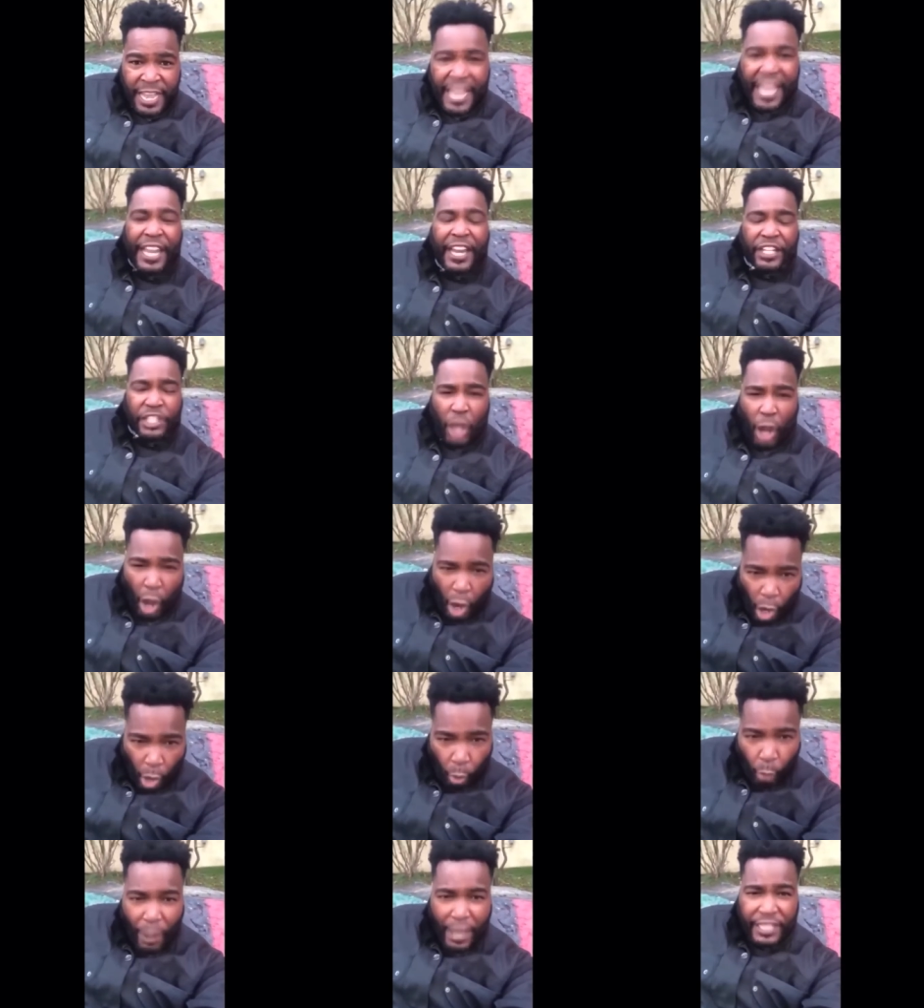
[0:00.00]
It is
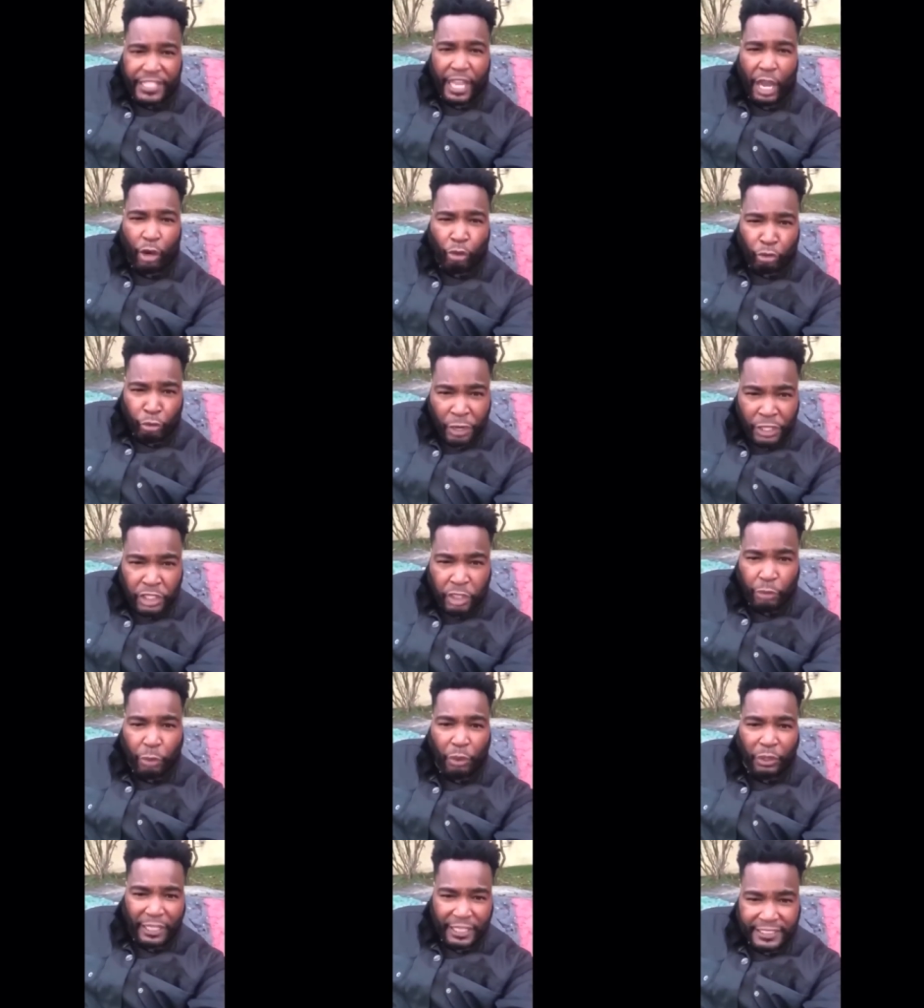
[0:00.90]
always a
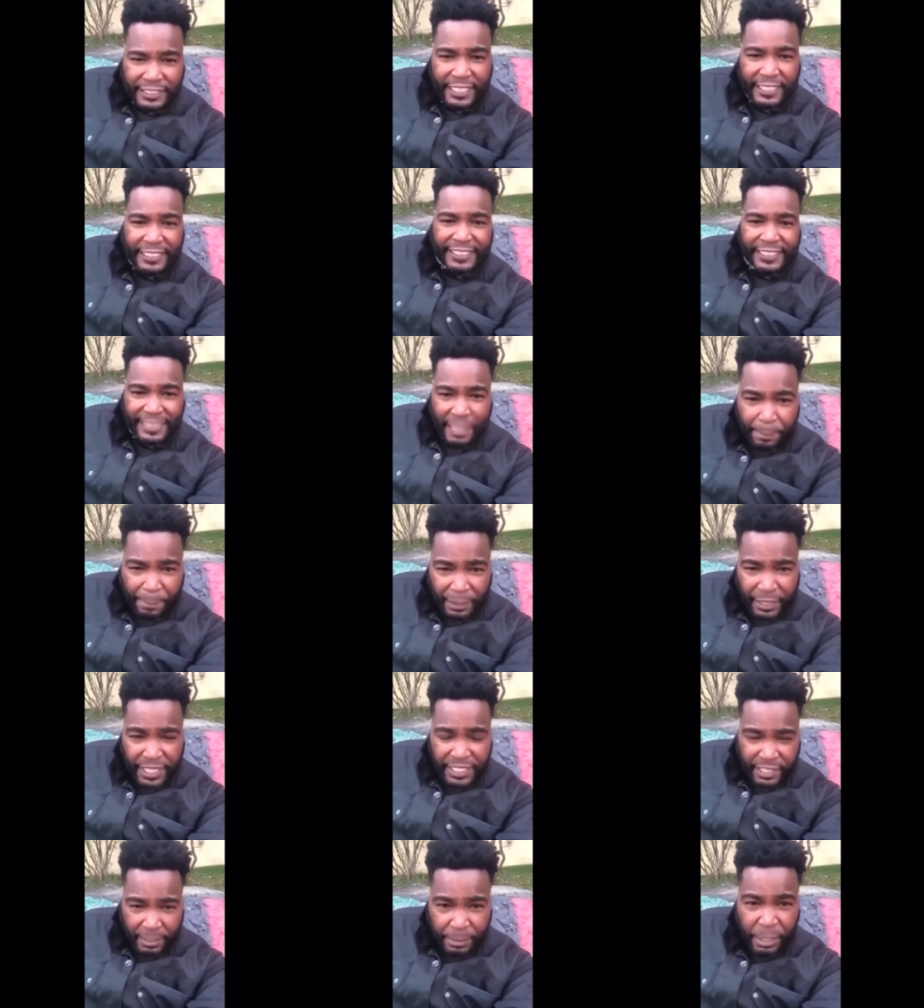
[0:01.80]
ritualistic
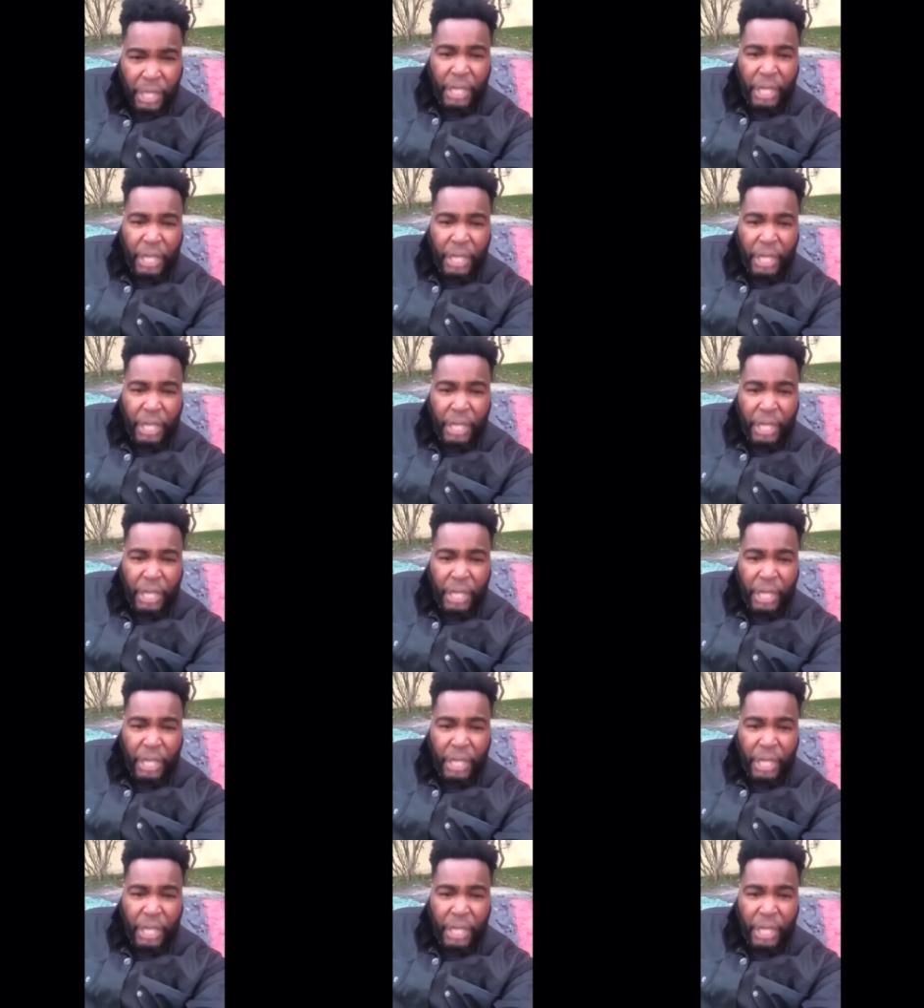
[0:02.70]
symbolism